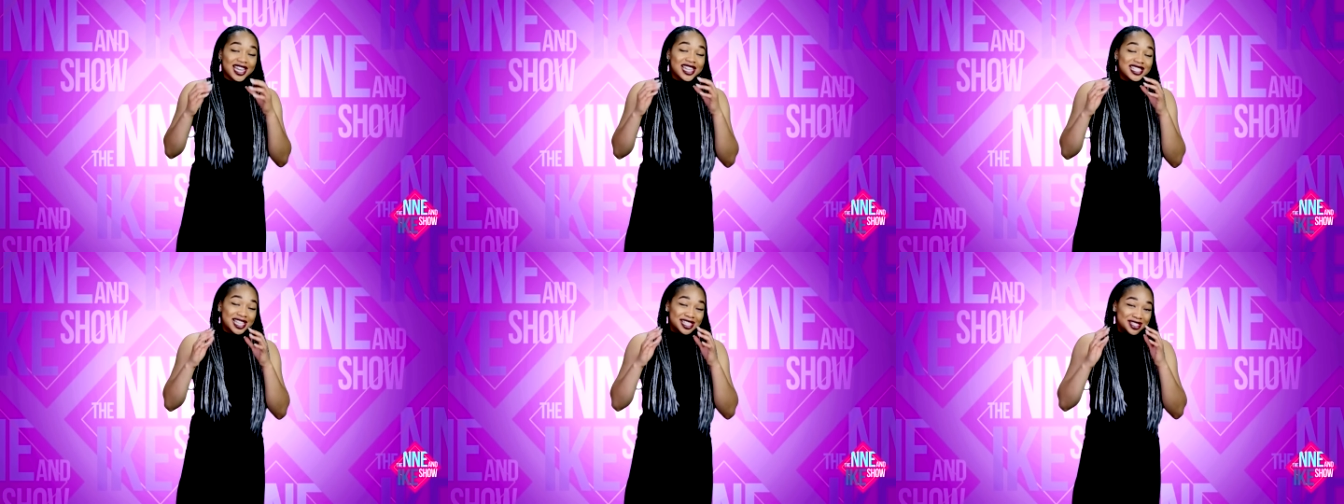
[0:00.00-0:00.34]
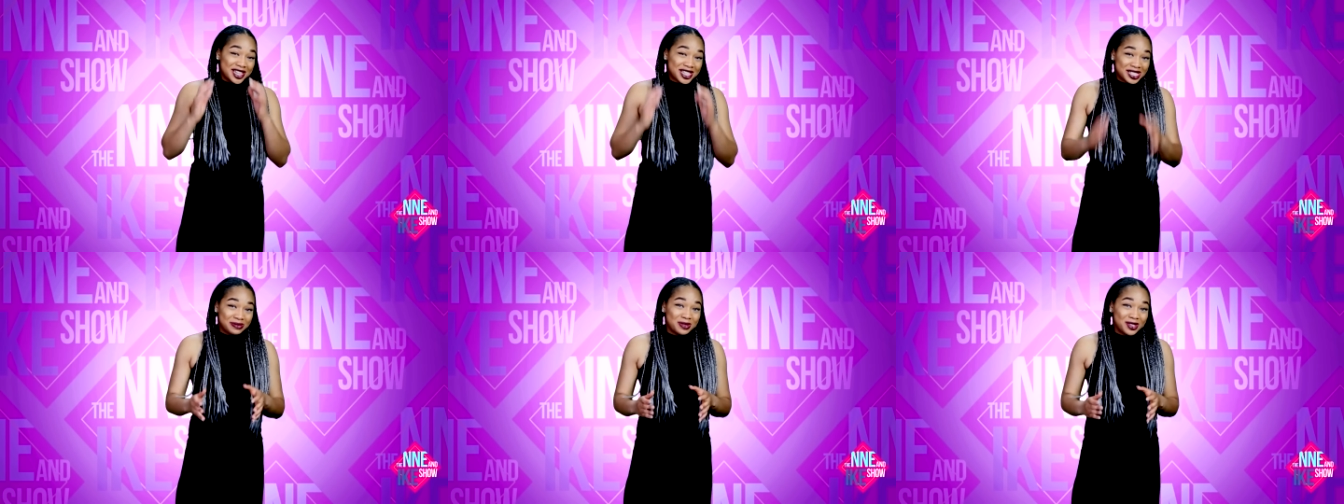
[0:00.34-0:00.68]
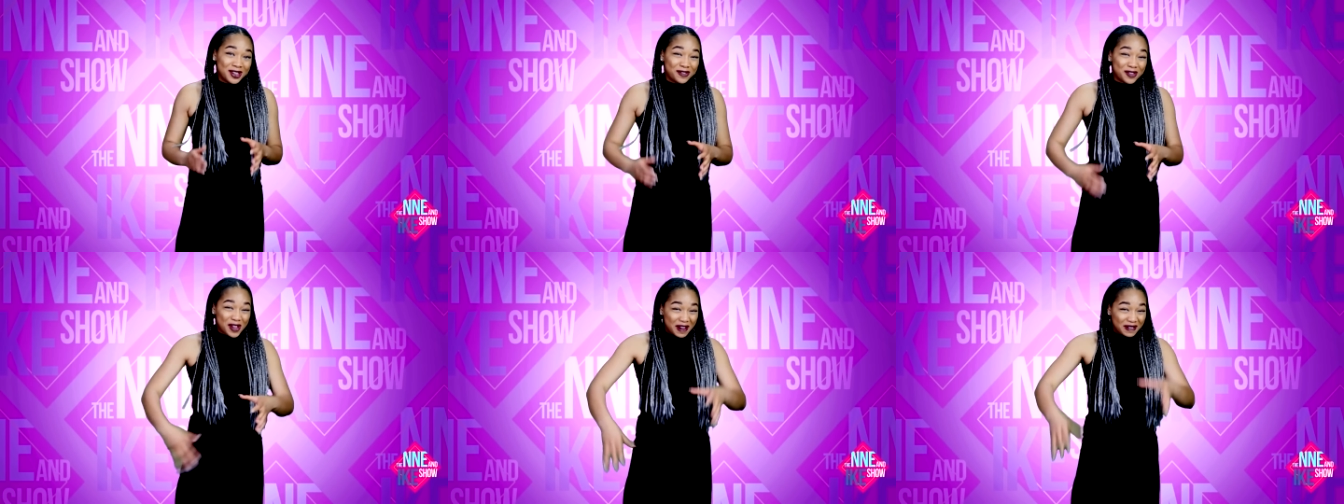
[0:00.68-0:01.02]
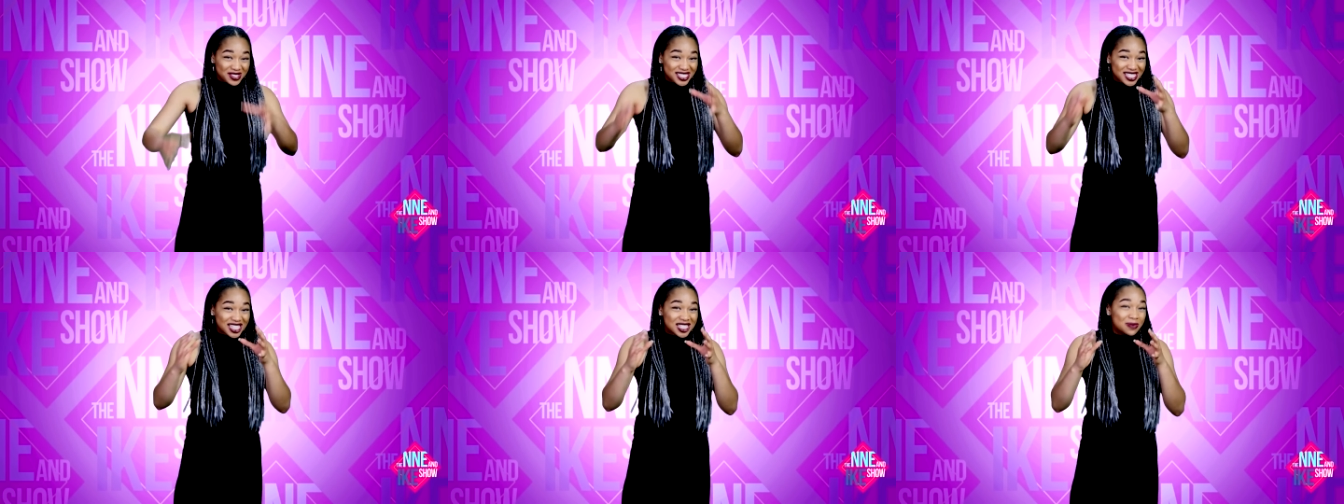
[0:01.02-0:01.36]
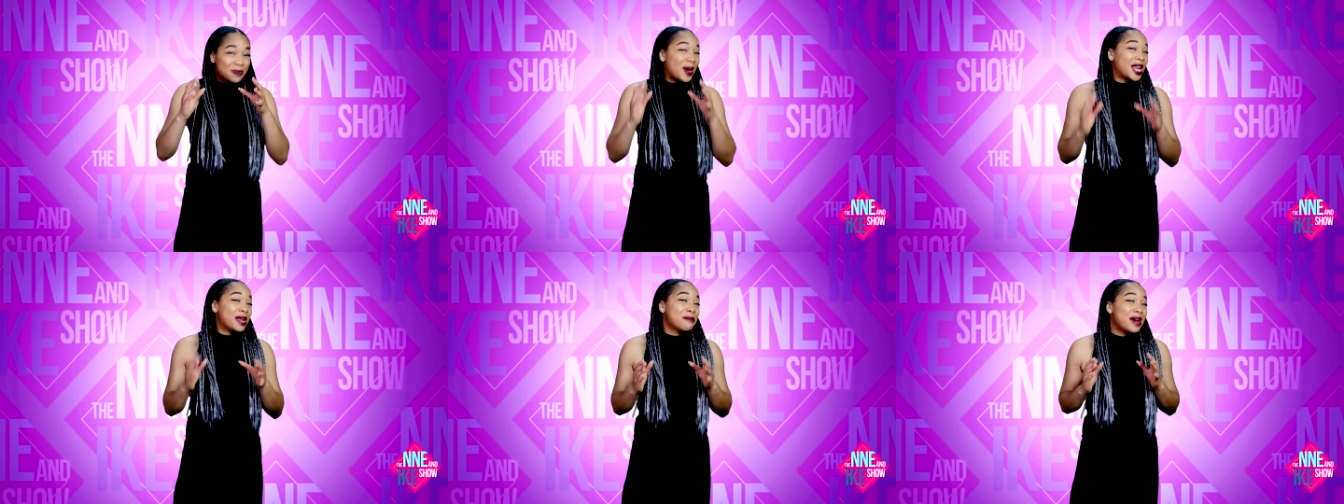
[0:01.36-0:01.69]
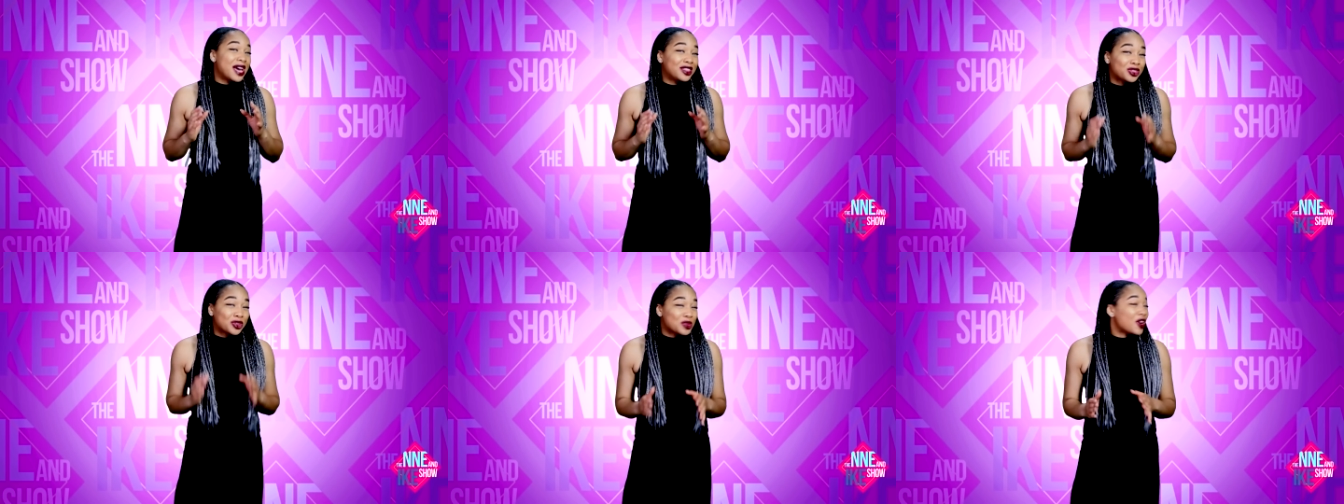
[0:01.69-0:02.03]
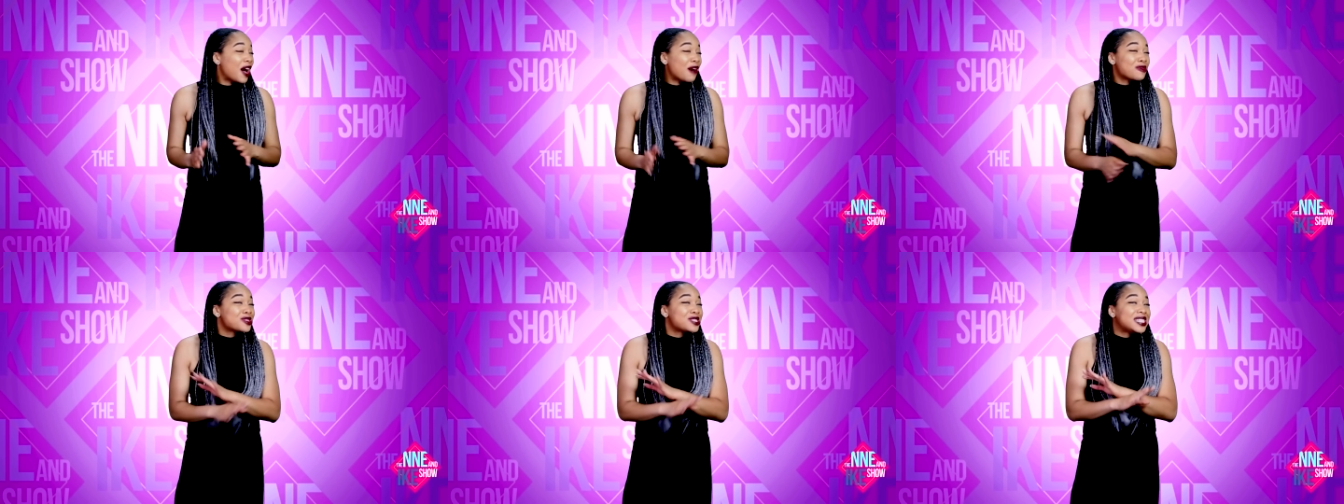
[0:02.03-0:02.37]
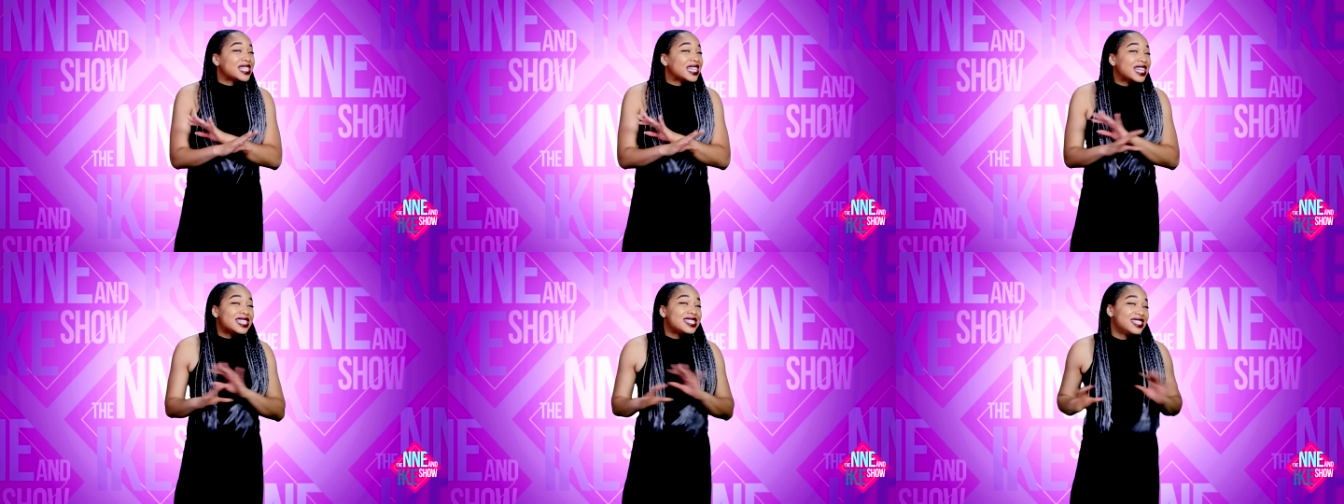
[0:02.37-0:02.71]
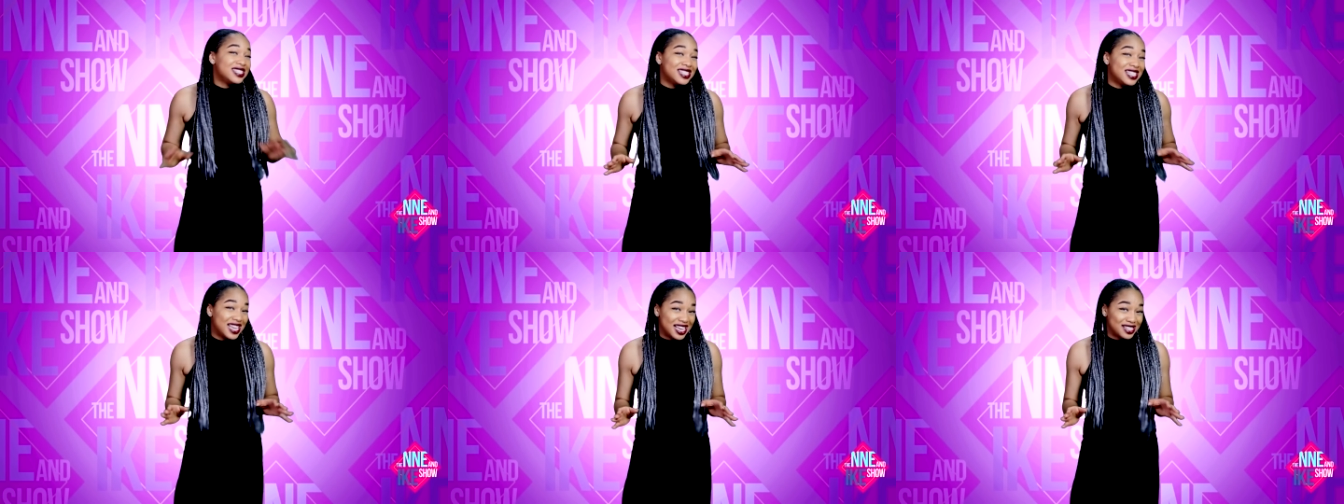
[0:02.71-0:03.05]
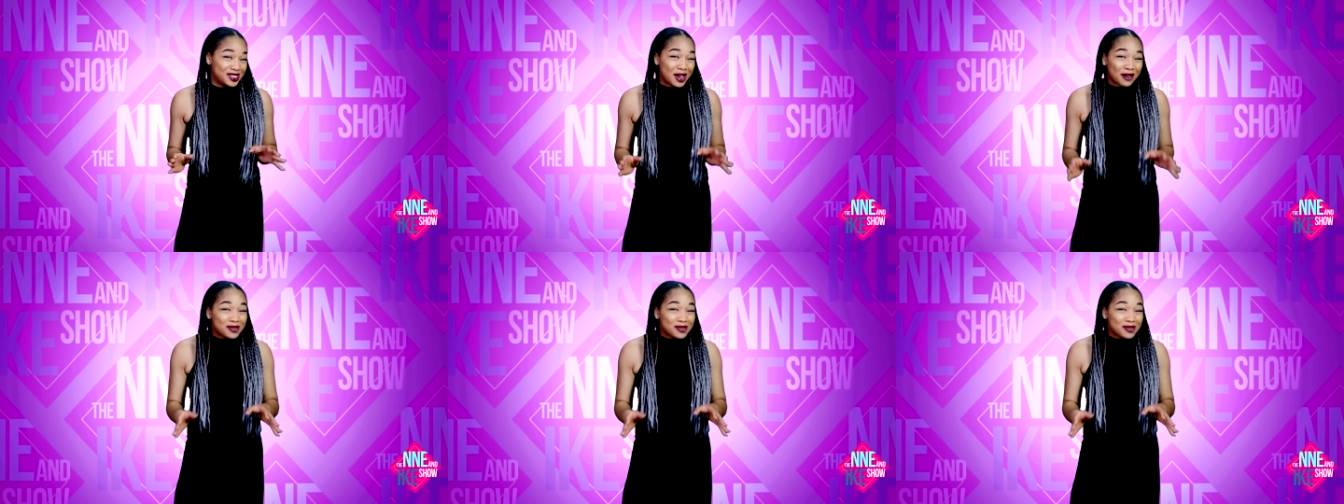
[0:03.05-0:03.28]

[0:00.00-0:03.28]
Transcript: ladies and gentlemen, if you have seen Spider-Man 3, you haven't seen anything yet.